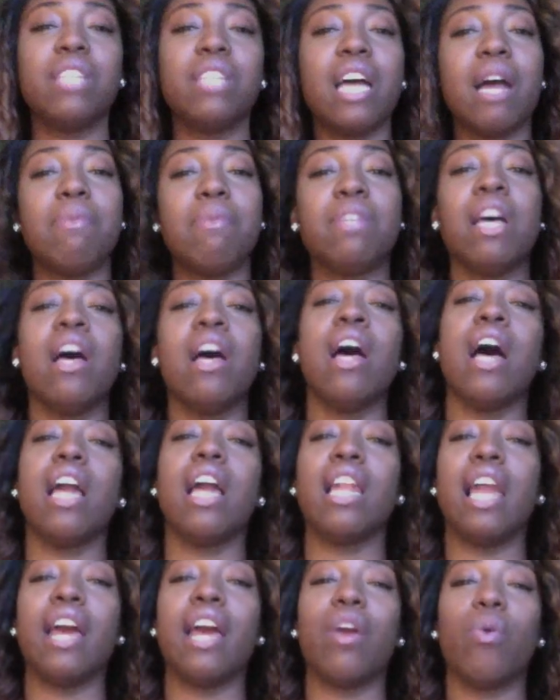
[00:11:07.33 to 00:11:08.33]
Sometimes a
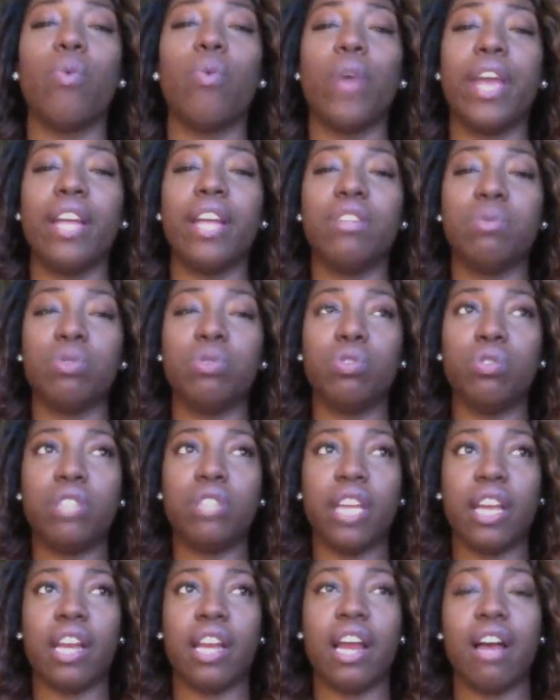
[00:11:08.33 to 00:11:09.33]
lot of wigs, once you
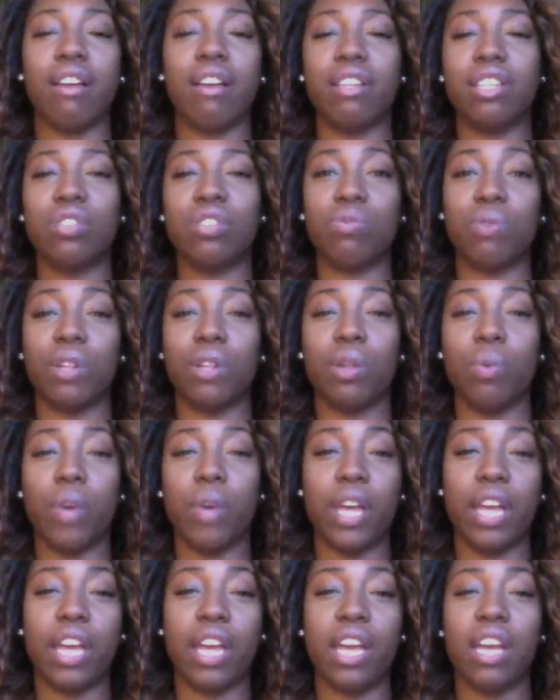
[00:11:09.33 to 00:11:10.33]
take it out, it looks really
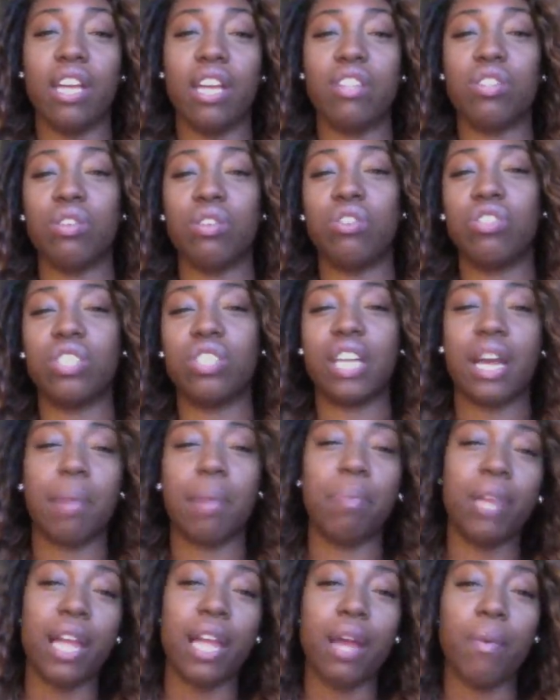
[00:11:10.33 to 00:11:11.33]
wiggy, so you just got
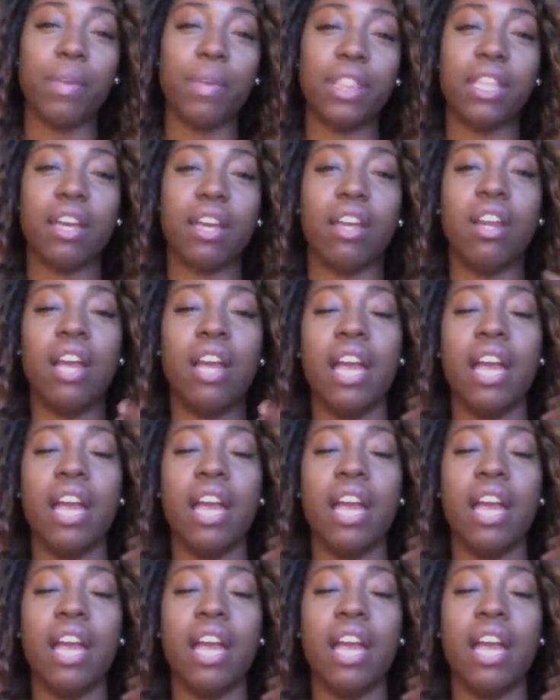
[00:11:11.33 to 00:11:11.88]
to play with it.